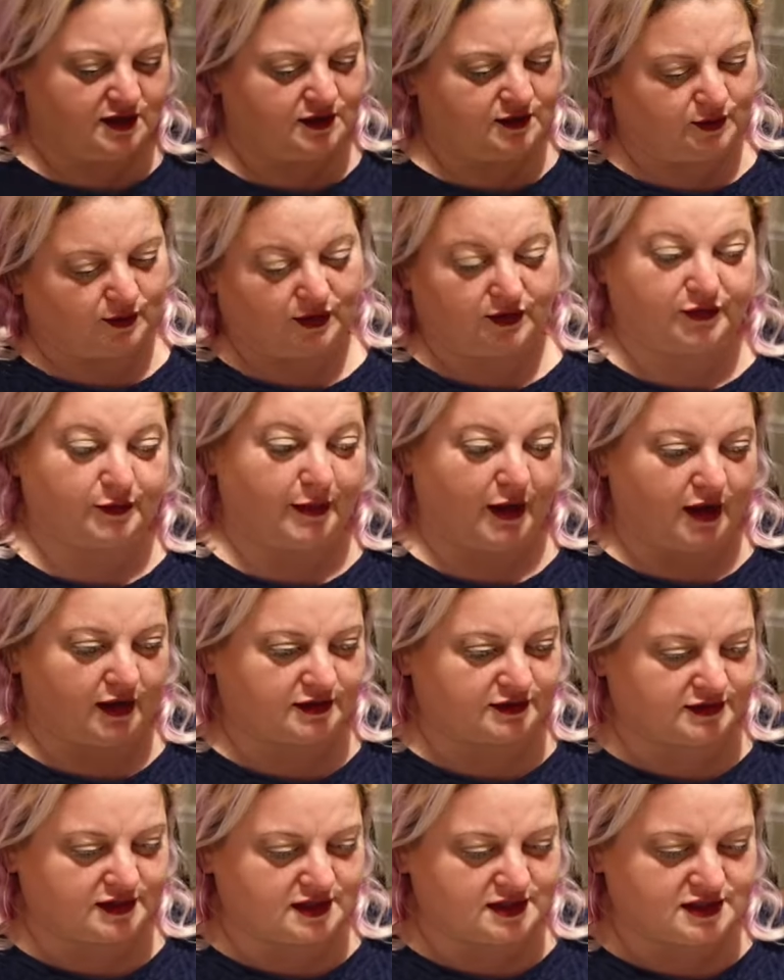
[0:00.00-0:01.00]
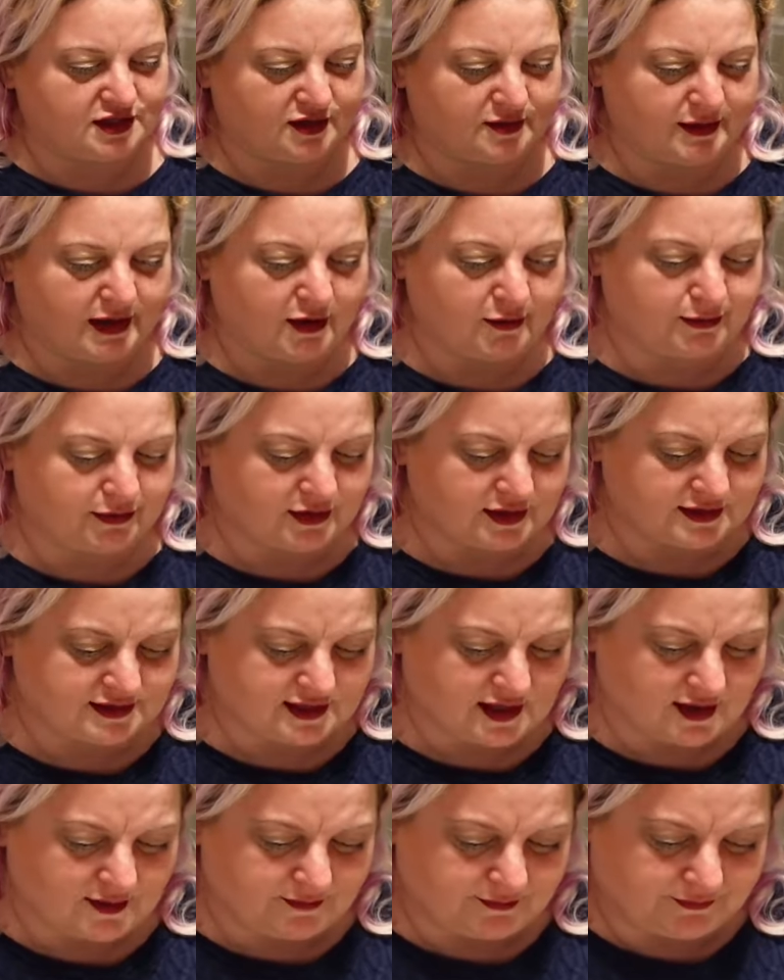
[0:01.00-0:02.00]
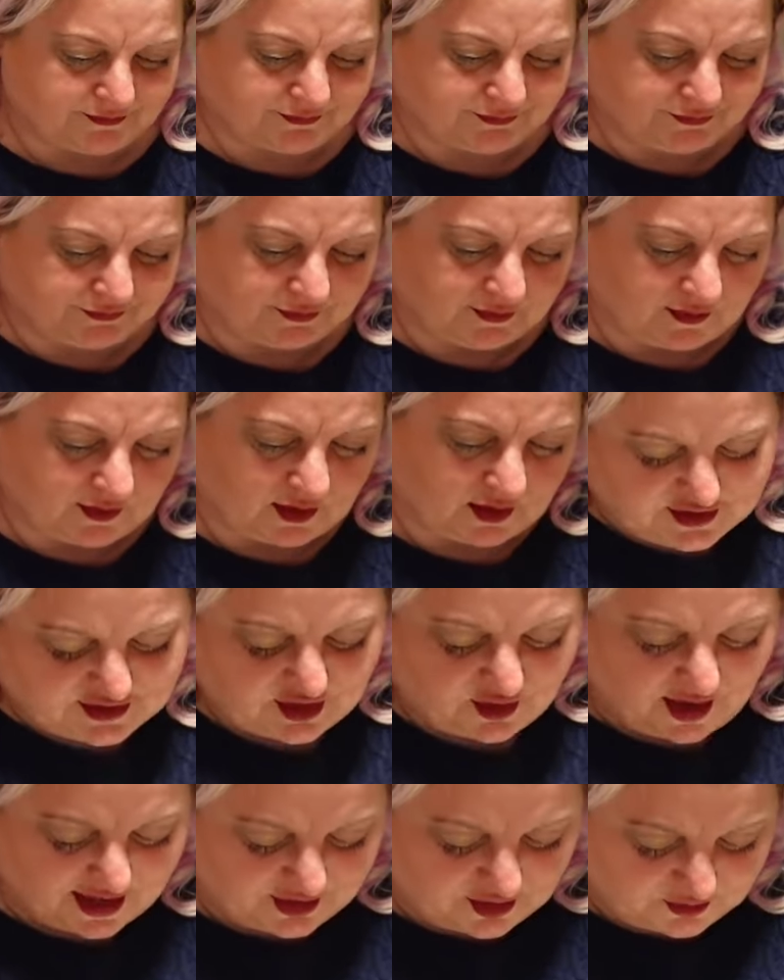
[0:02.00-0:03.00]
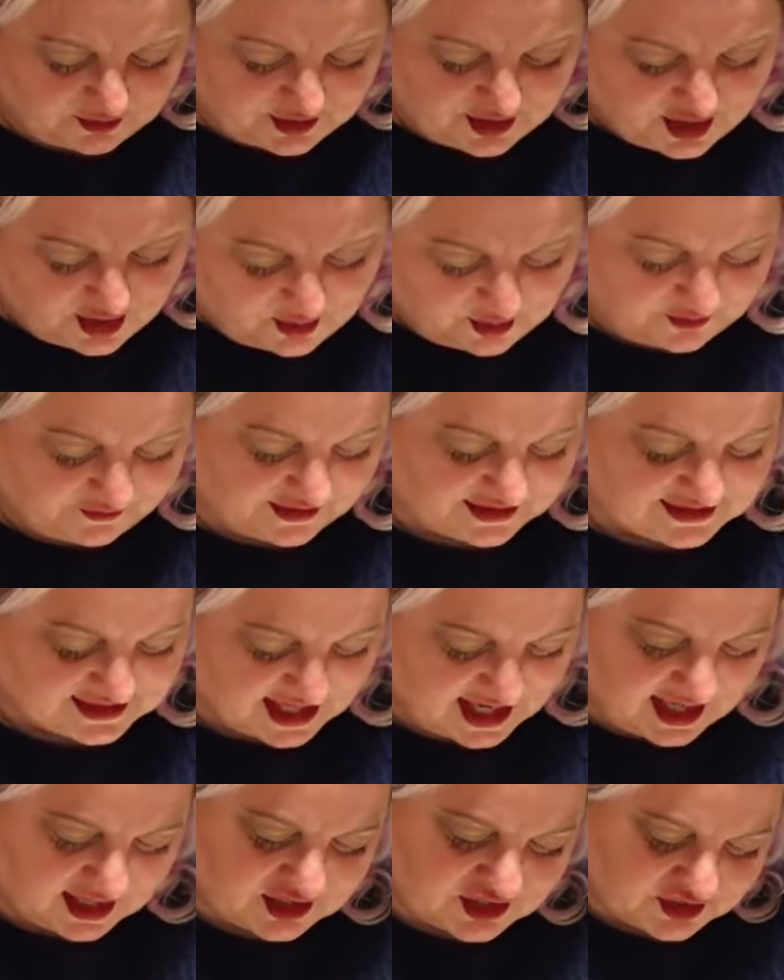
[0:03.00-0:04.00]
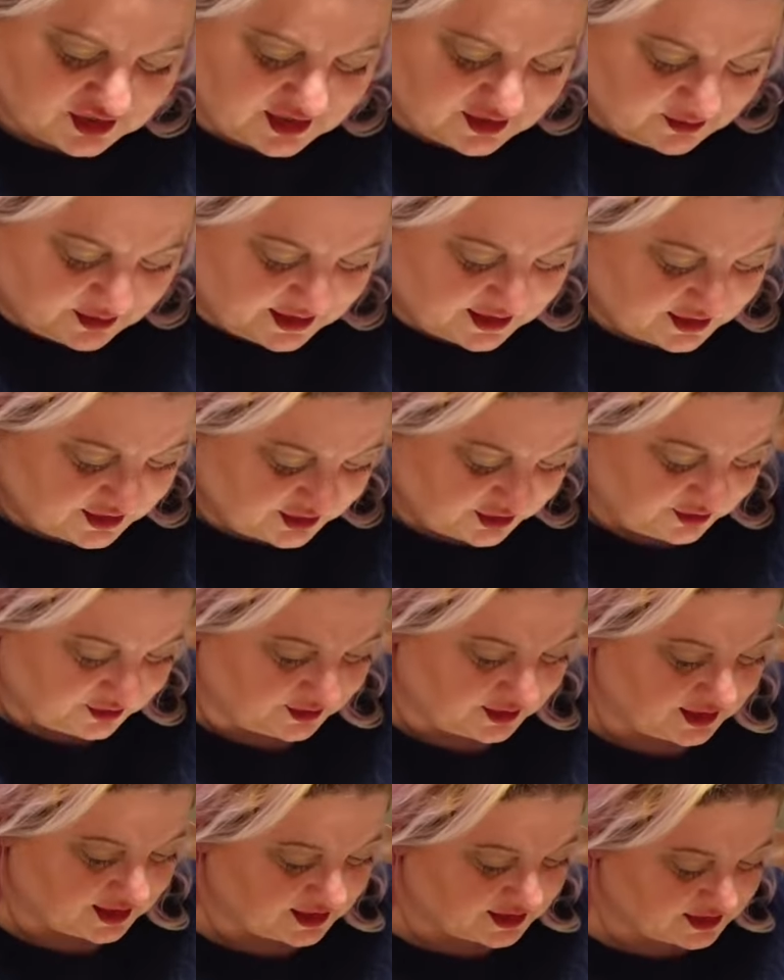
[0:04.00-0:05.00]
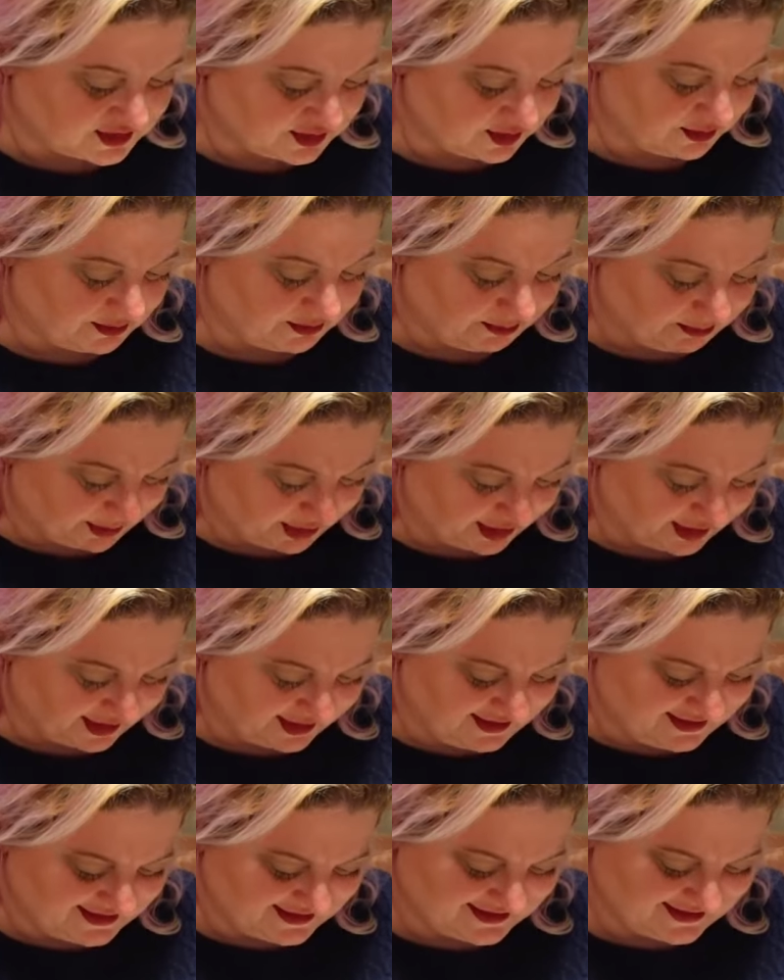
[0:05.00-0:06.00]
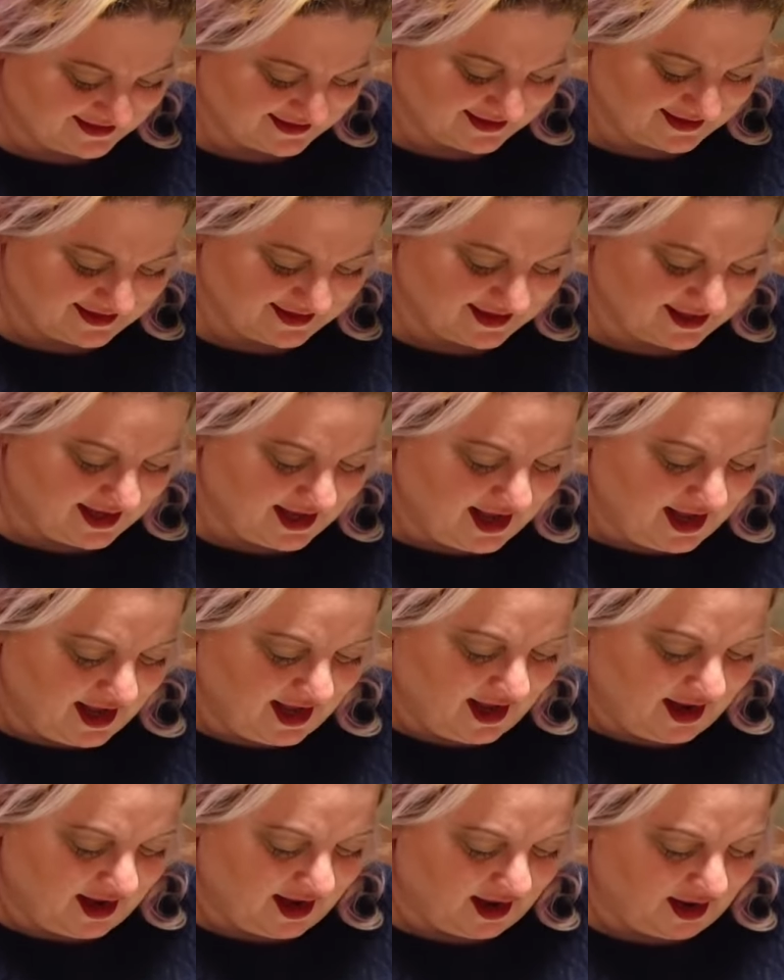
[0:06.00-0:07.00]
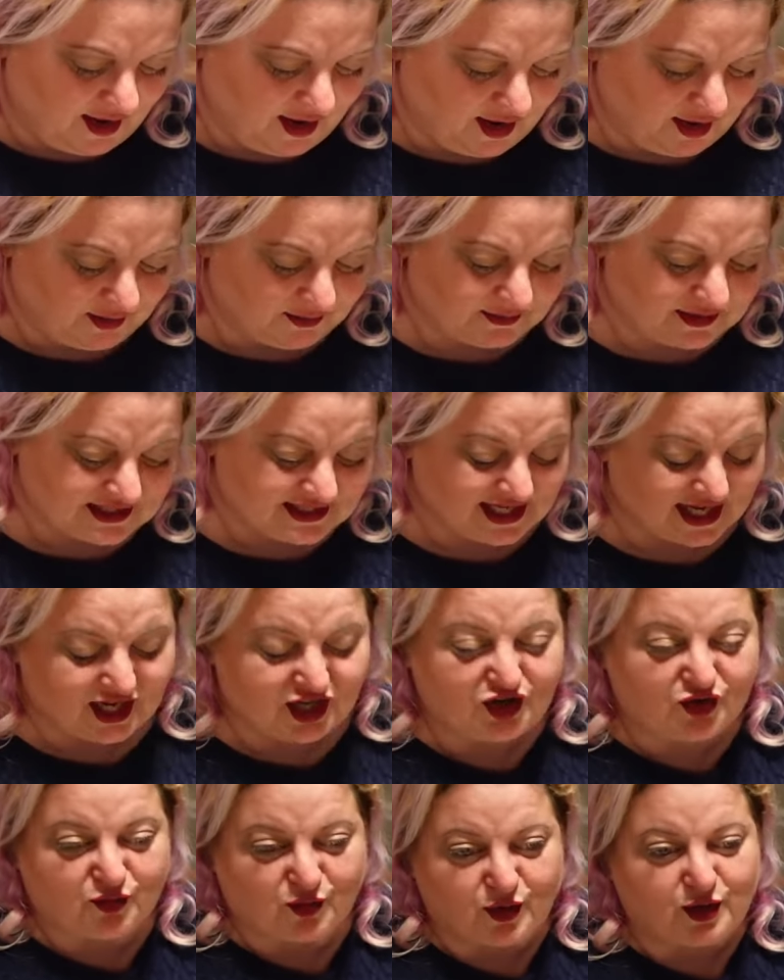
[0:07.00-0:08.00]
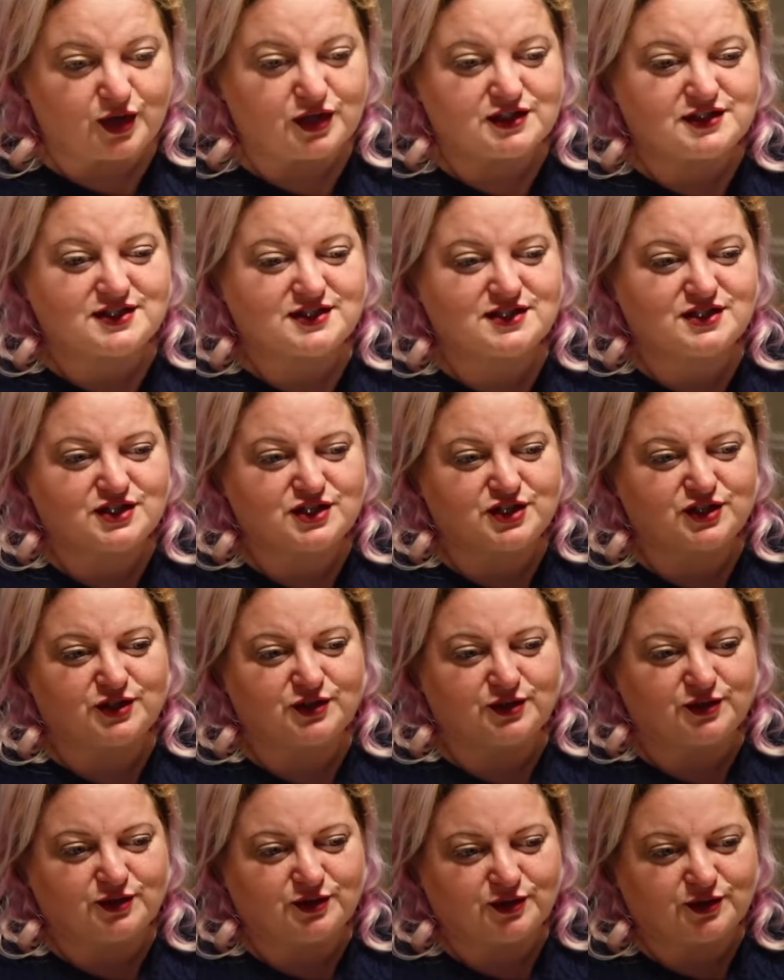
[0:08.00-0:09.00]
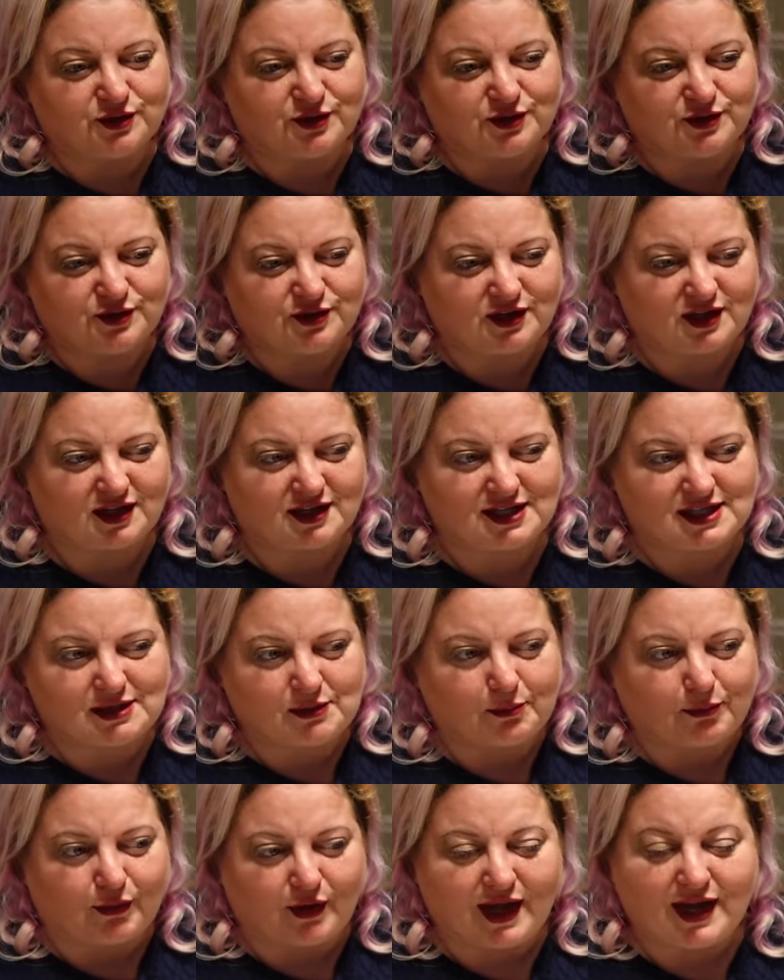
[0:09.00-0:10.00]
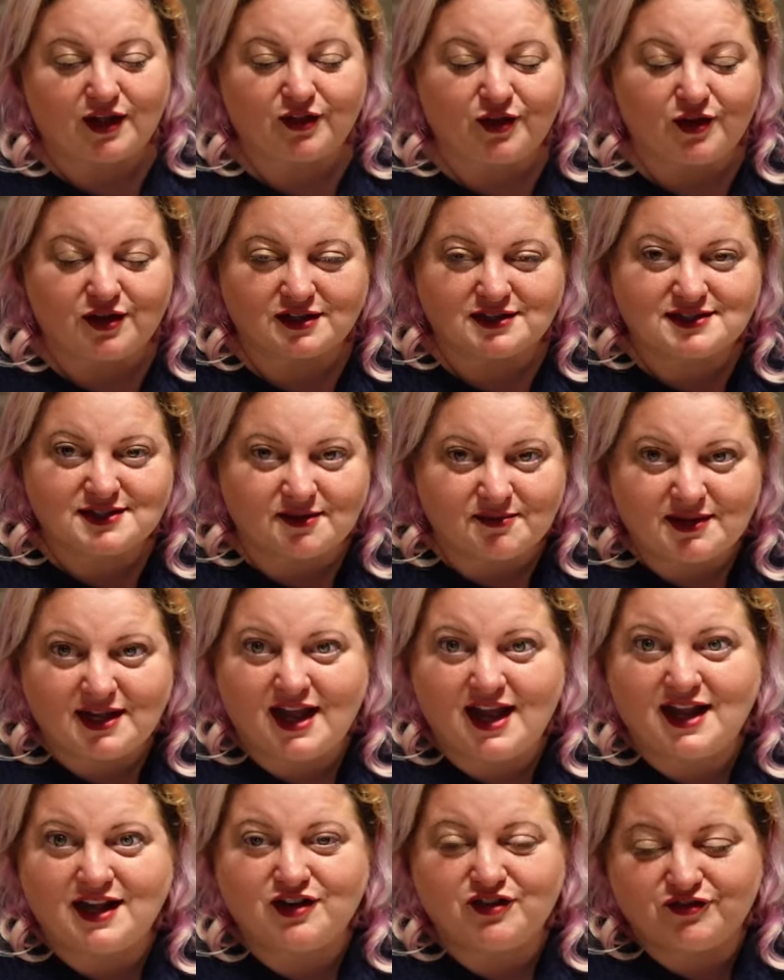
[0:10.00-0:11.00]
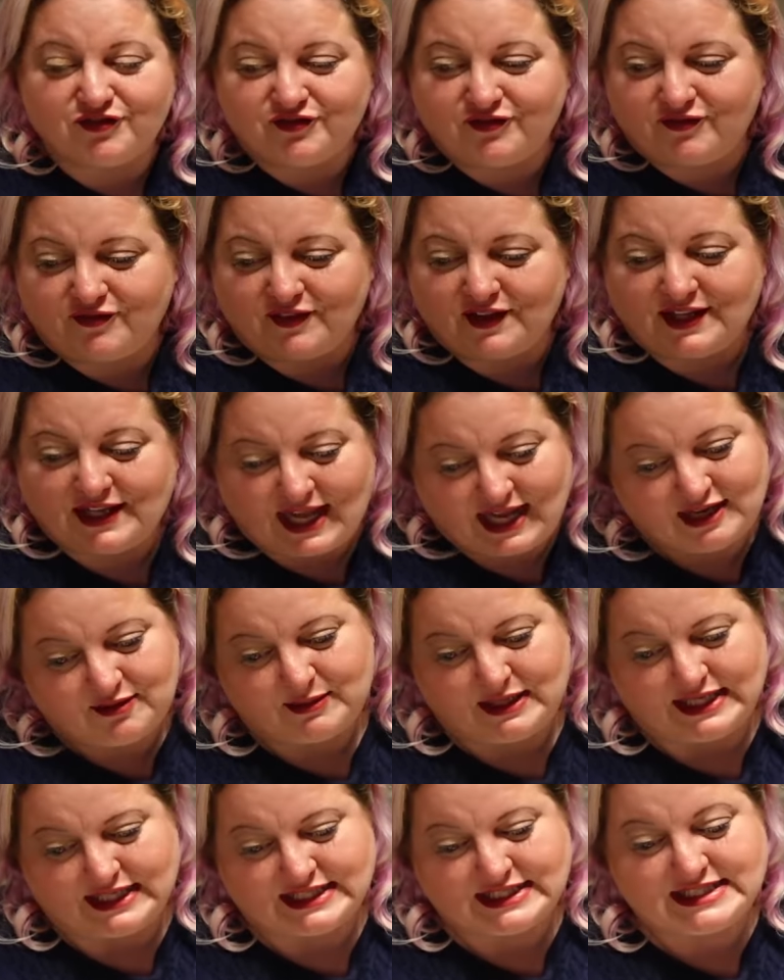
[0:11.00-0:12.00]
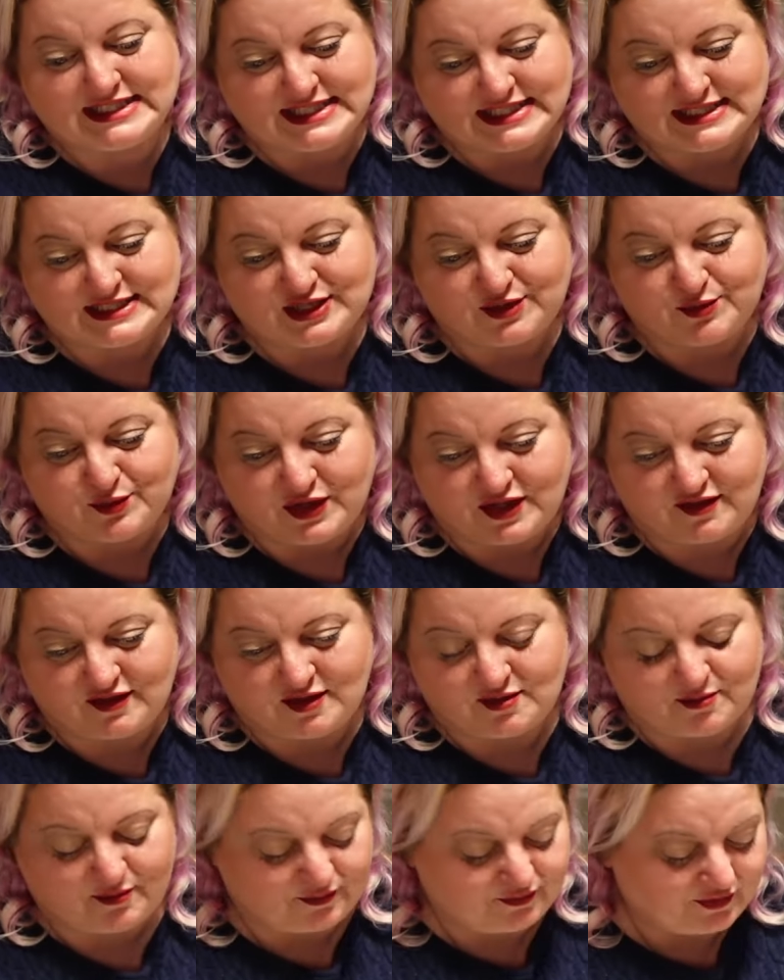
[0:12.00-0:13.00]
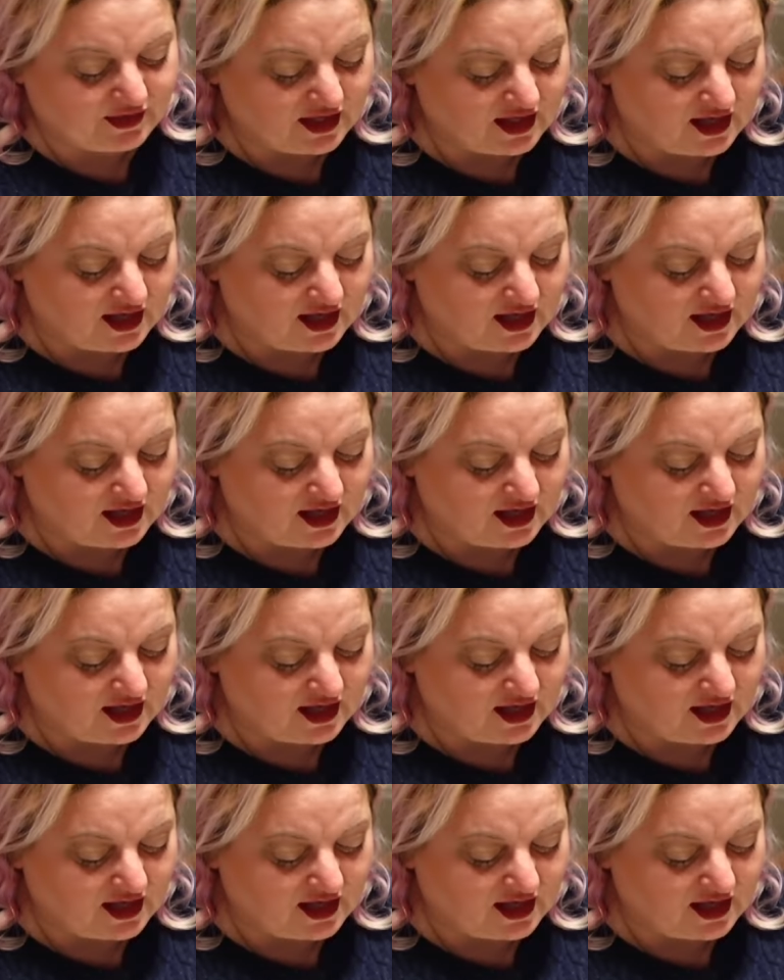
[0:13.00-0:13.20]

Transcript: where the box does. Here, let me open this up. So I don't know if he's actually going to do this, but Xander wants to bring along some kind of gaming system with him.